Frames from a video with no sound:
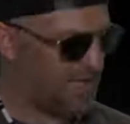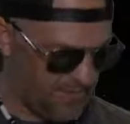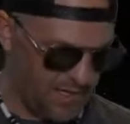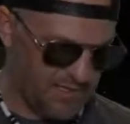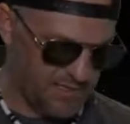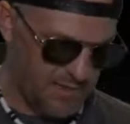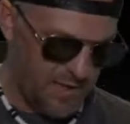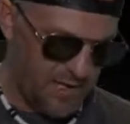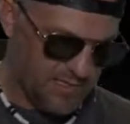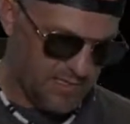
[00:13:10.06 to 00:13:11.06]
Yep, that's it.
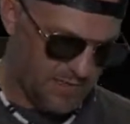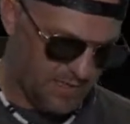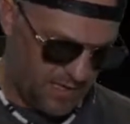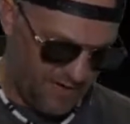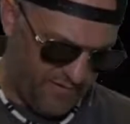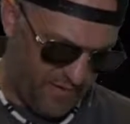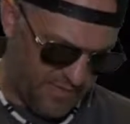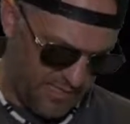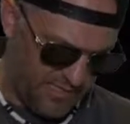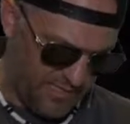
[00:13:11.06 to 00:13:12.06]
So Scotty Vaughn,
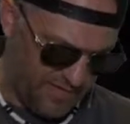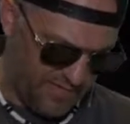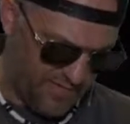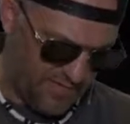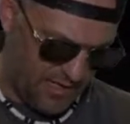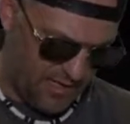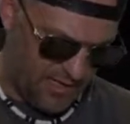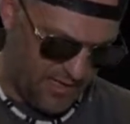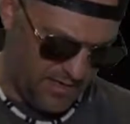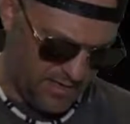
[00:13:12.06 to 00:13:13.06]
Justin Davis, Scott
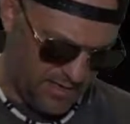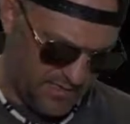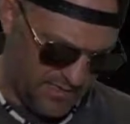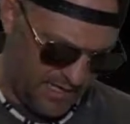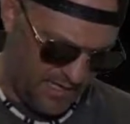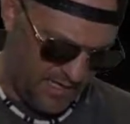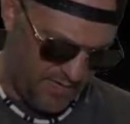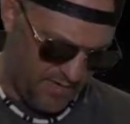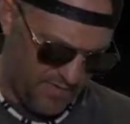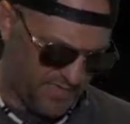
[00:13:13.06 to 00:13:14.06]
M,
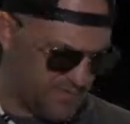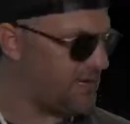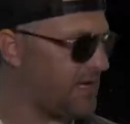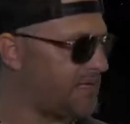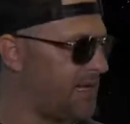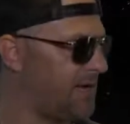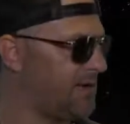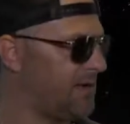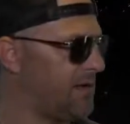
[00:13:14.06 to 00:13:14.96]
and Mr. and Sancton.